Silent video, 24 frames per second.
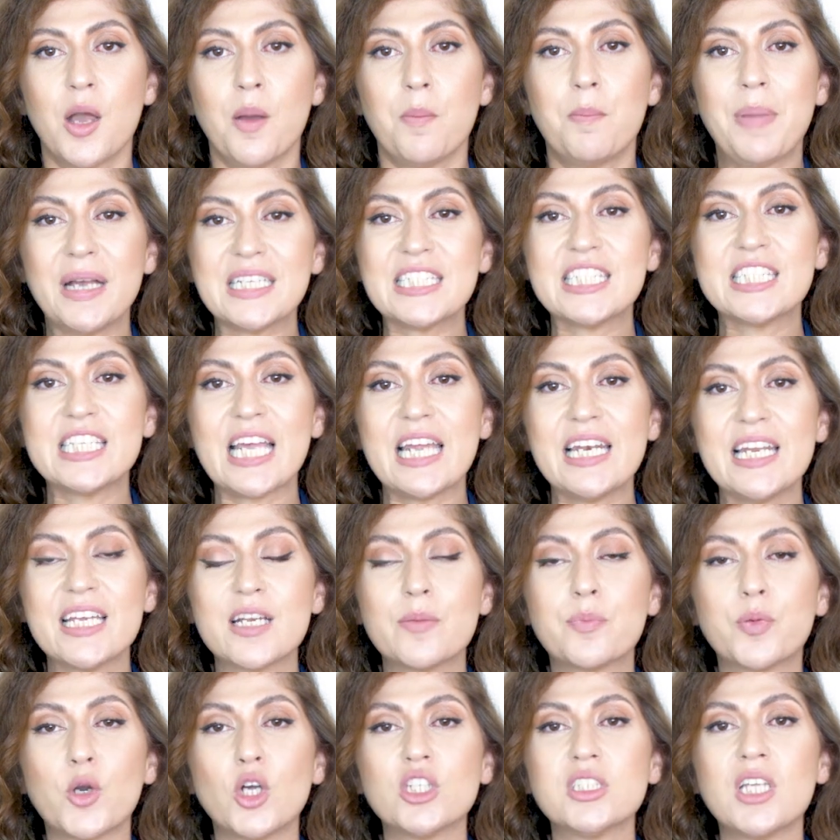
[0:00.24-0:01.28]

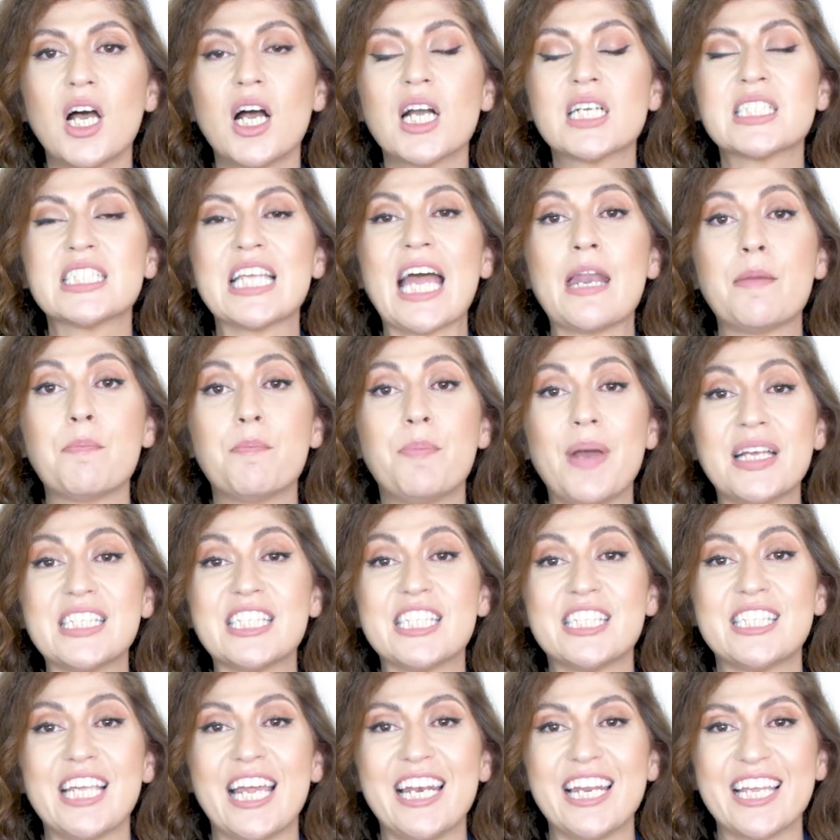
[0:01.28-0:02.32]
Best-selling products and
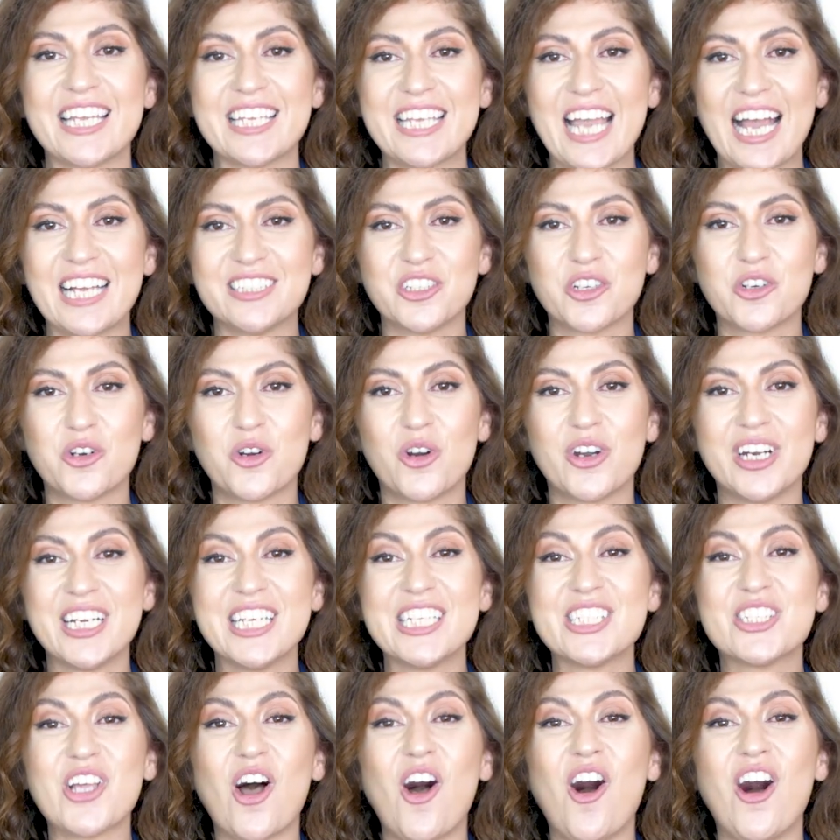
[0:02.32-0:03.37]
best-selling
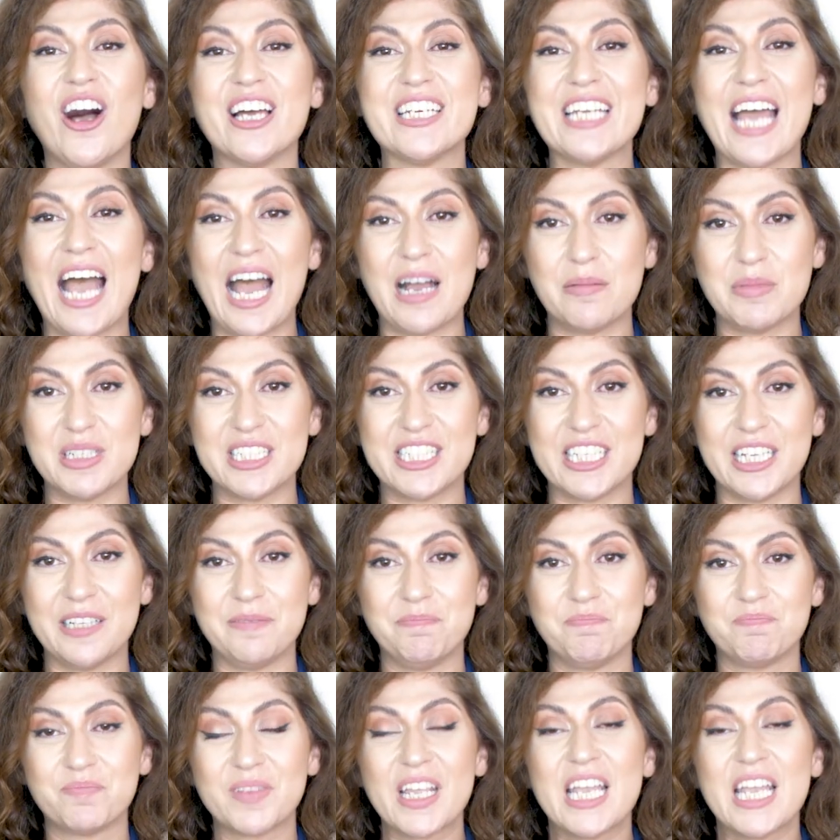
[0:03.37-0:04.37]
categories on Amazon.